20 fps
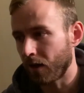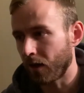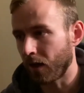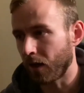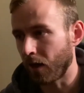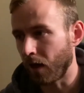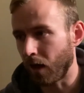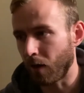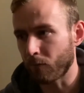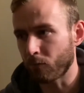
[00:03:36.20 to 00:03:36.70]

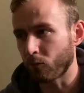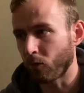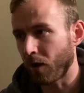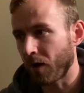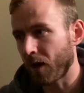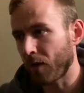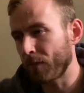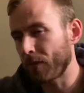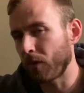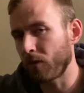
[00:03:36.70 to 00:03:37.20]
I'm running
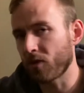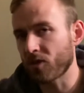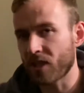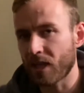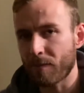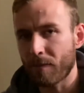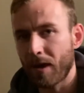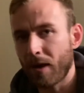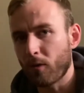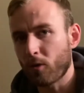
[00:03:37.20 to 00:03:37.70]
up and down the
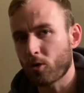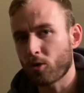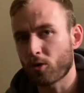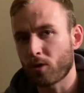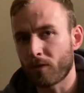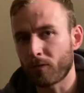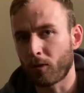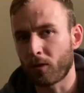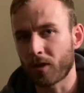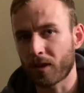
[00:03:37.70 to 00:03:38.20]
same hill, so
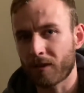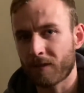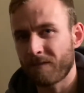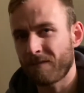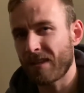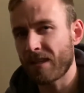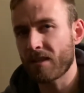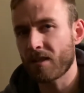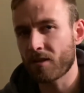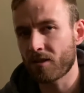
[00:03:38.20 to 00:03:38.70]
I've got the
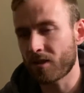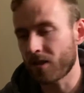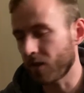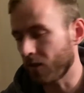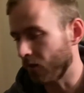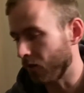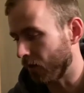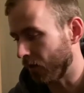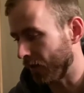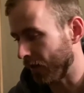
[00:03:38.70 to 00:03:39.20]
convenience
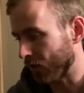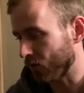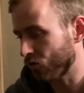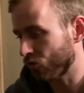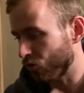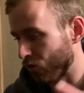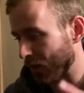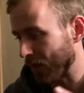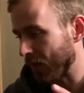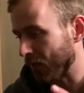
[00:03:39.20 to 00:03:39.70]
here in this
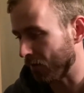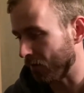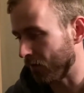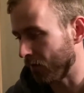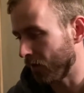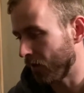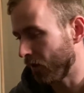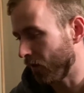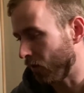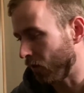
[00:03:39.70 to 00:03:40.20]
training
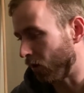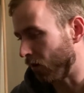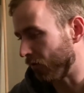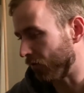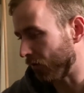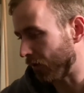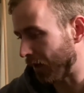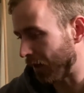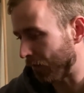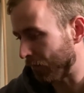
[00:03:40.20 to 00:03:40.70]
of
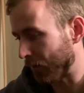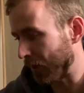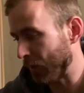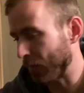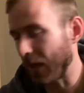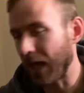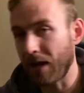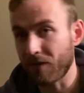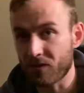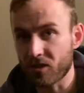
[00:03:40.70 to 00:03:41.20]
being able
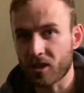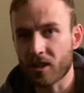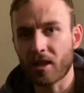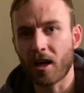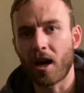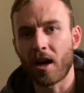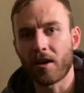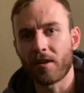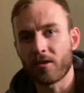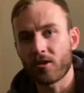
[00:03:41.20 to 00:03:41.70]
to have
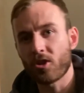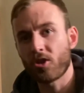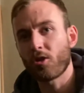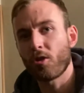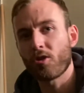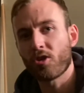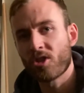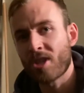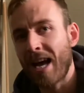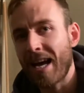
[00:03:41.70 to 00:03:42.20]
these
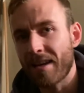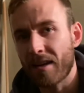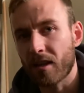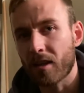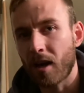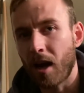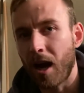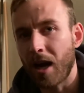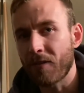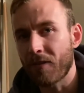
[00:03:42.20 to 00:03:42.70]
shoes sat in the
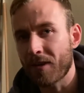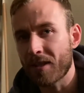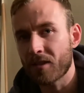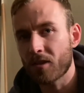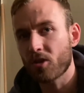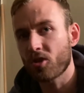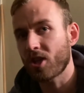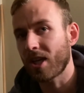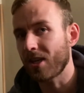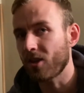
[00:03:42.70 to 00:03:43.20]
car if I need to
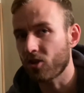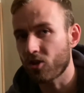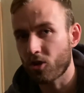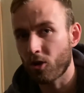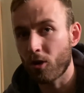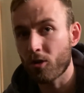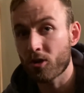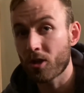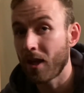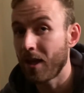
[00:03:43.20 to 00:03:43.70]
change
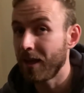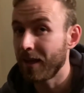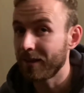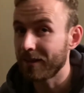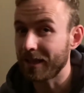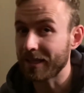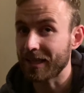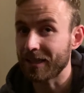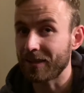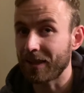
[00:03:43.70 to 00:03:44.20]
shoes,
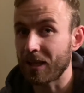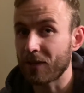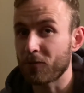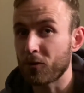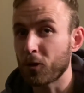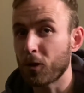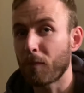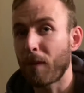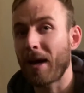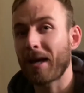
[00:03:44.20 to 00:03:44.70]
like I did. If you
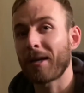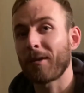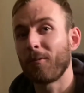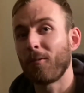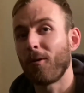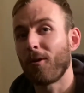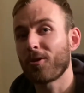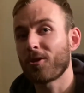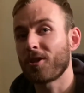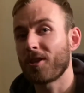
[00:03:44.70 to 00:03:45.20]
go back and
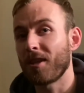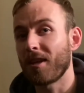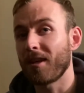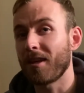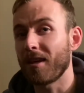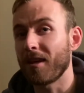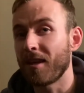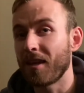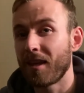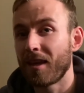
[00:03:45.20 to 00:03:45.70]
watch
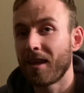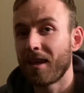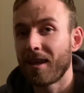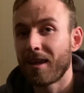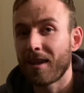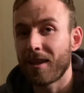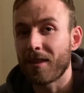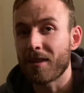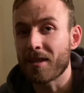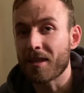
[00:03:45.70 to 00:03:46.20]
the
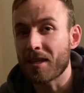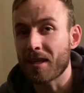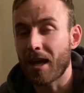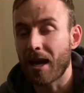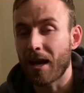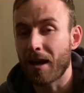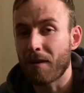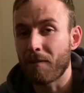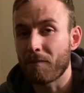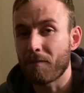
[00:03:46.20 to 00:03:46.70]

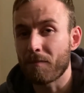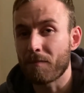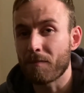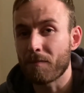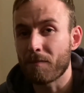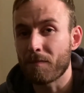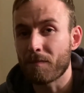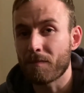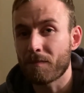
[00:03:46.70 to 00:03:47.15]
Ben